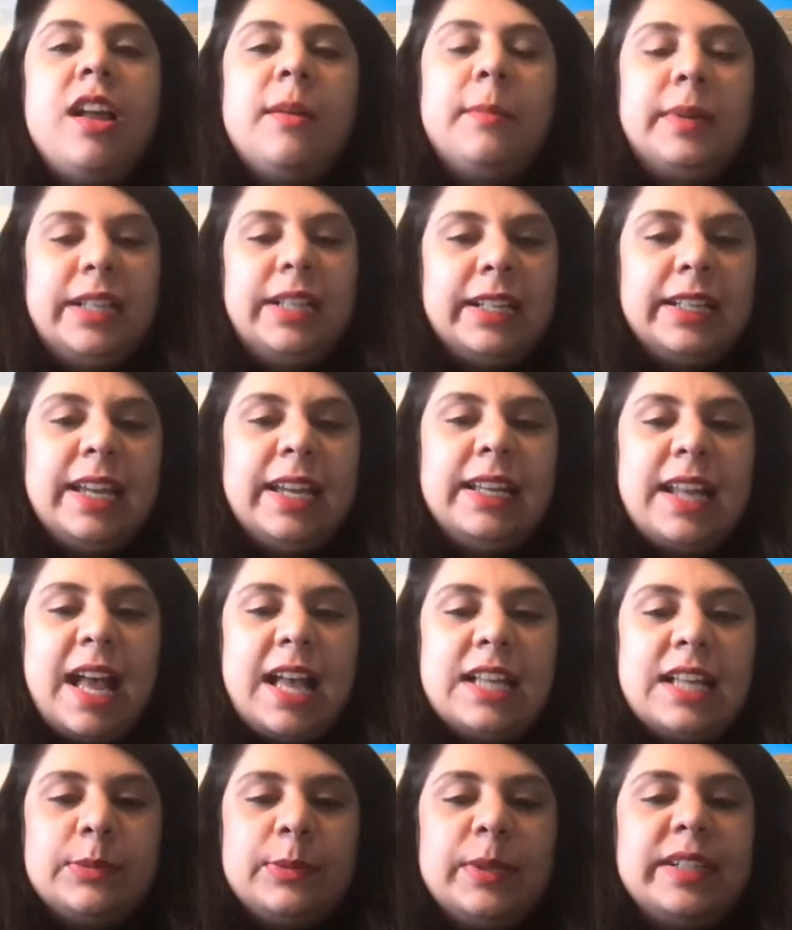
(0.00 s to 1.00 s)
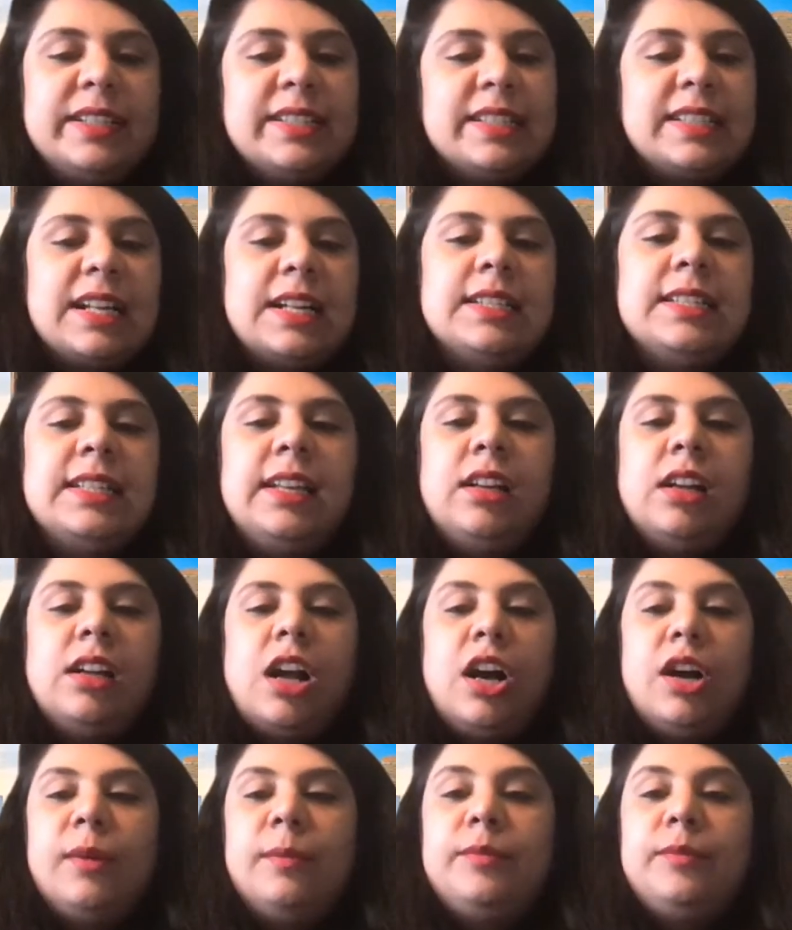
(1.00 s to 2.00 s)
But again, as we're discussing,
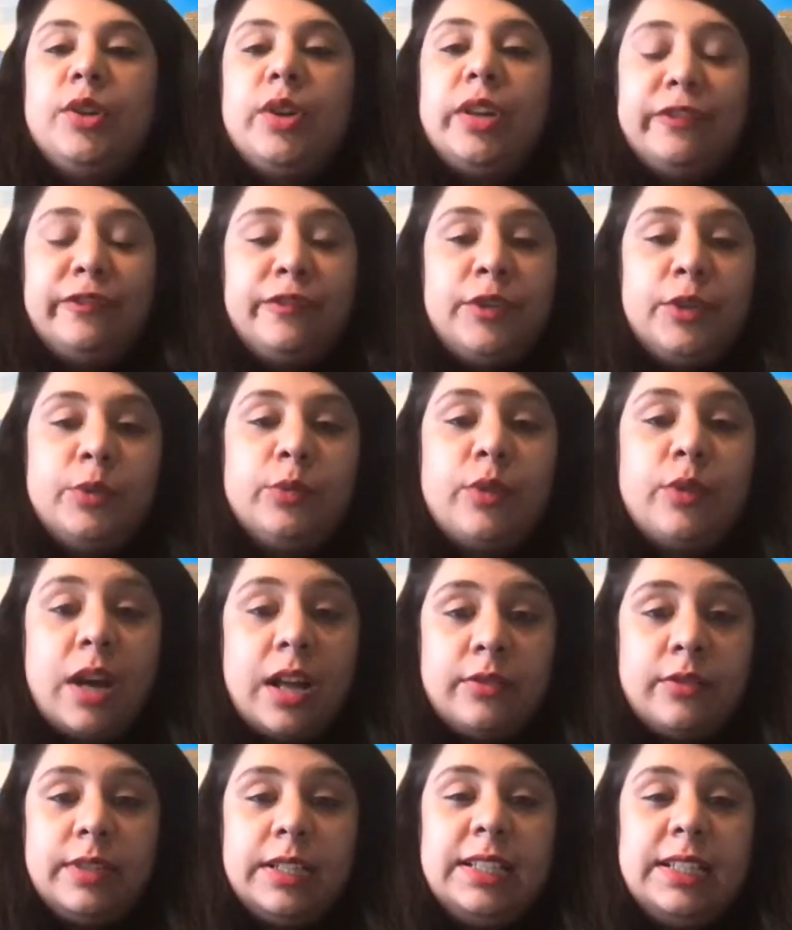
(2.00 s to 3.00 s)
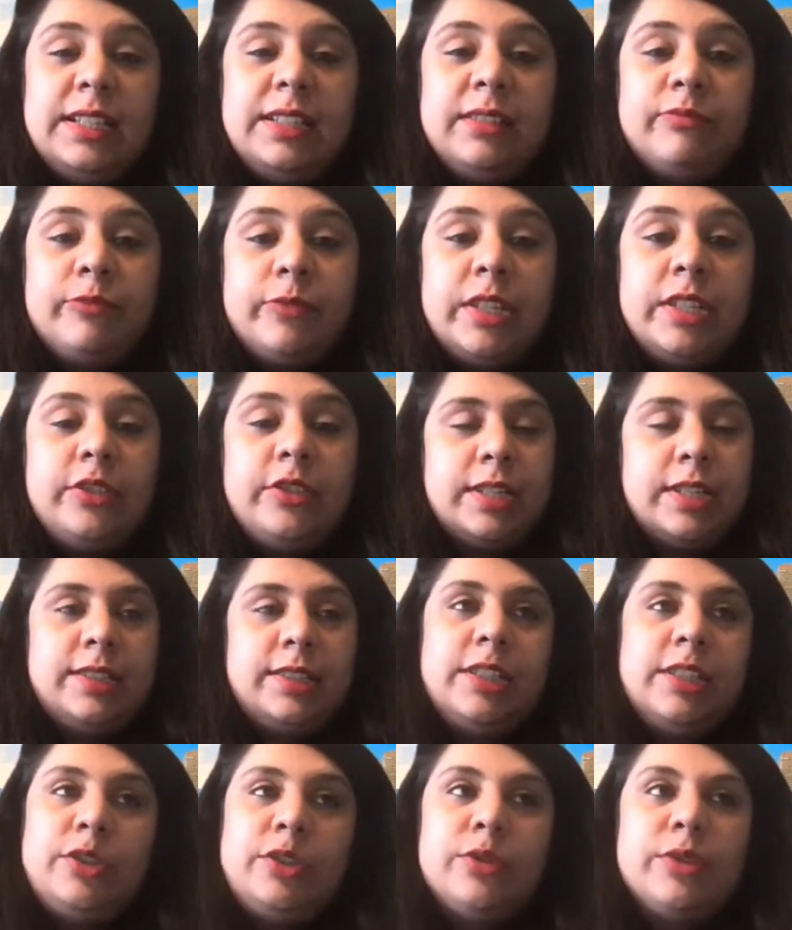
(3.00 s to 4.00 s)
if you are really
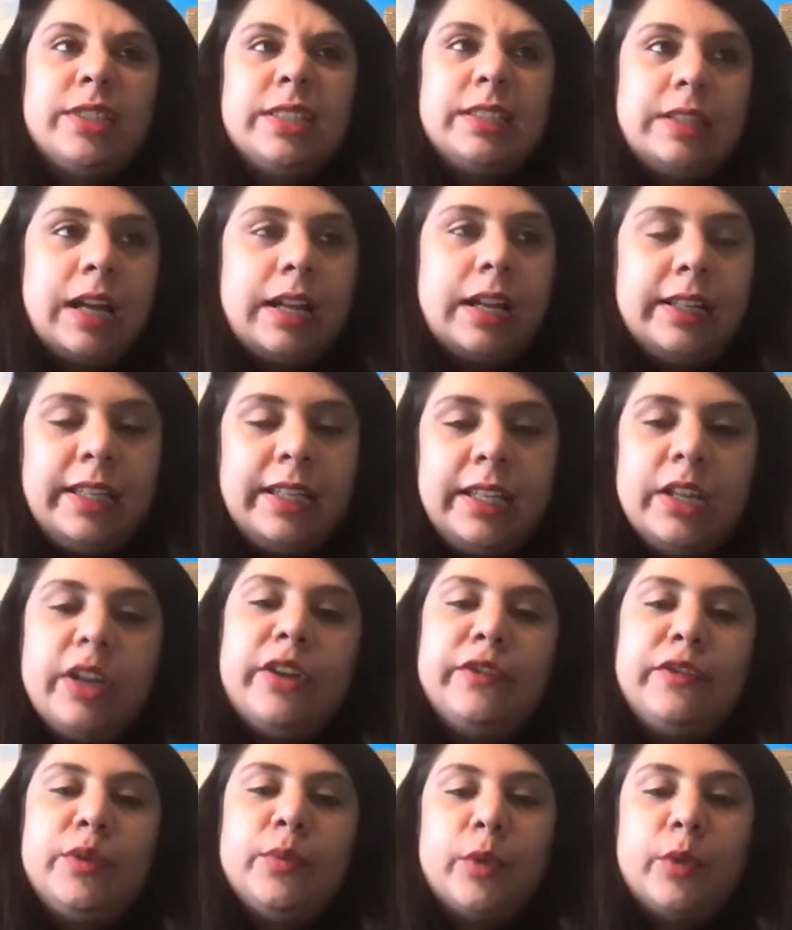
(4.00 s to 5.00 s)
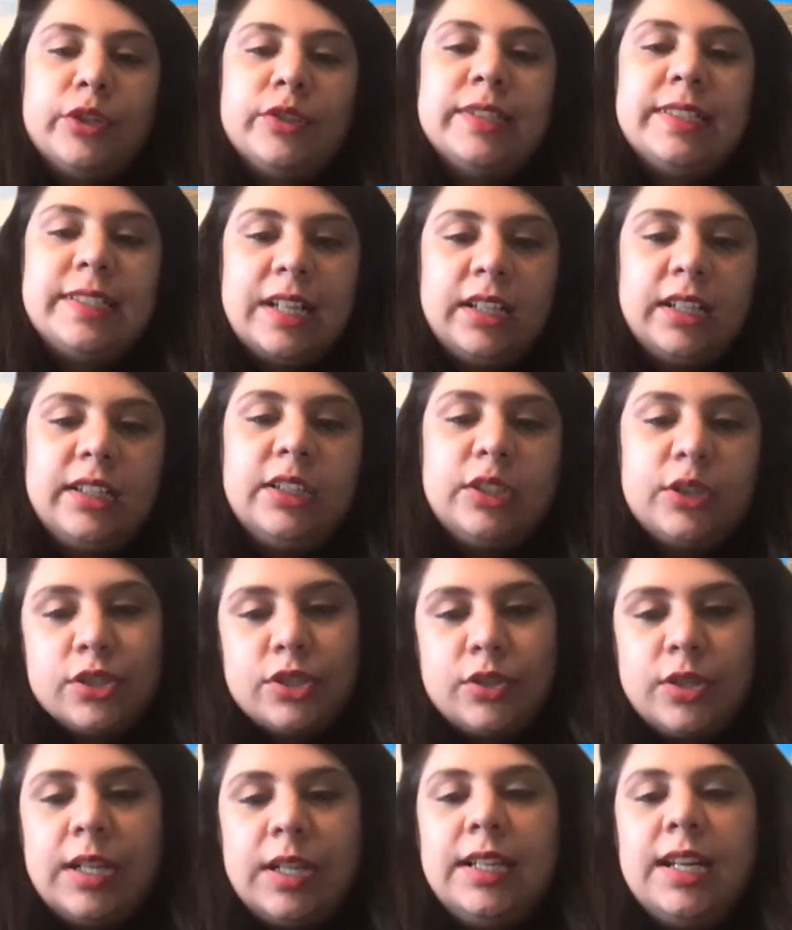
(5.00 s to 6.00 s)
interested to study, if you want to study in
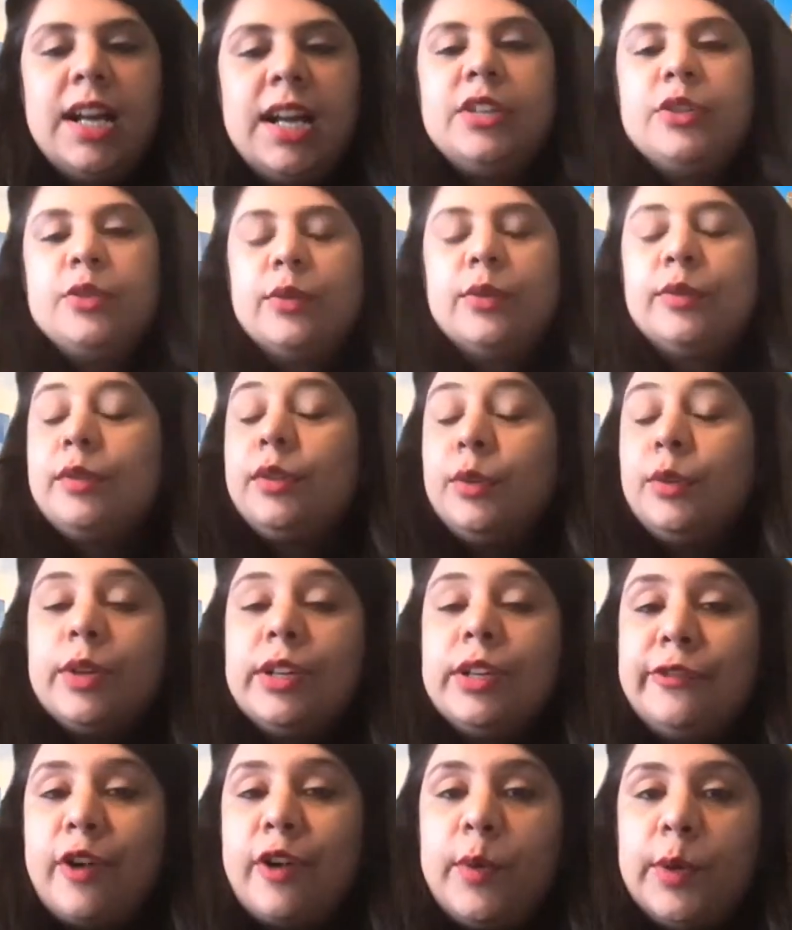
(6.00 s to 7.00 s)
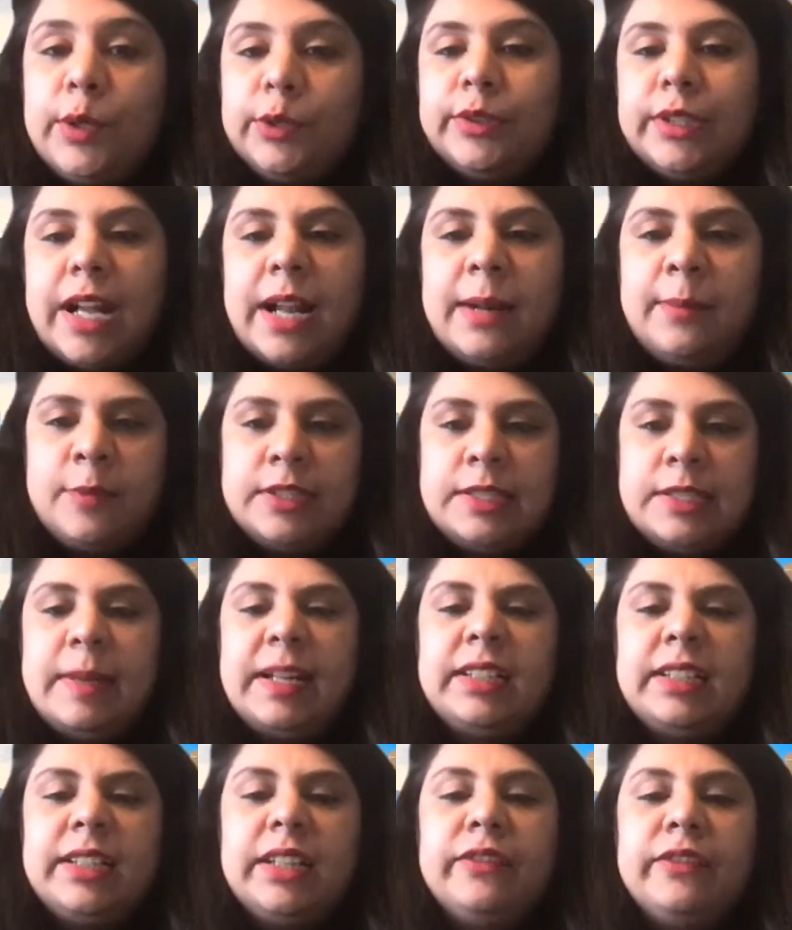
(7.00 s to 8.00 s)
Australia and you're looking forward to that
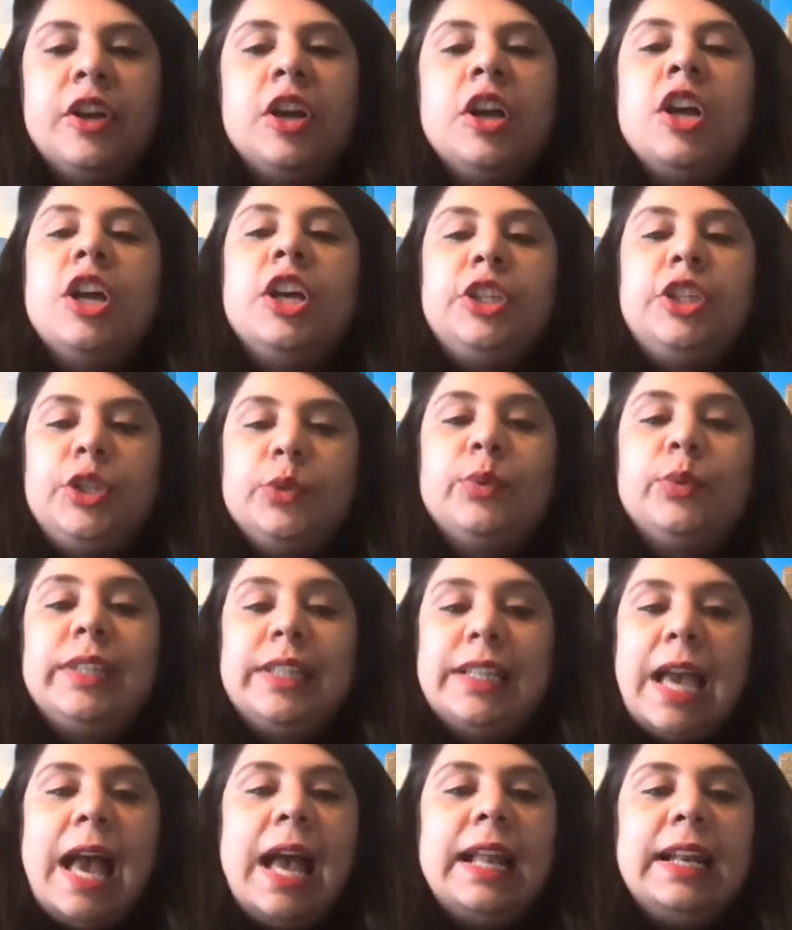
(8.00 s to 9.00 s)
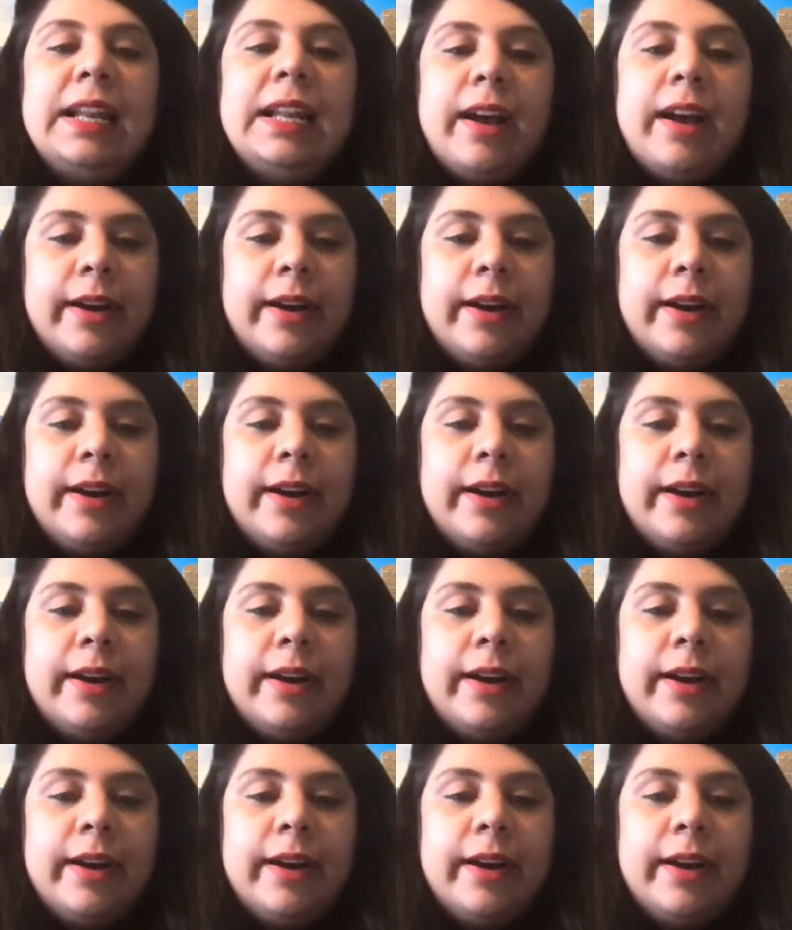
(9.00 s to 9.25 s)
perspective, you can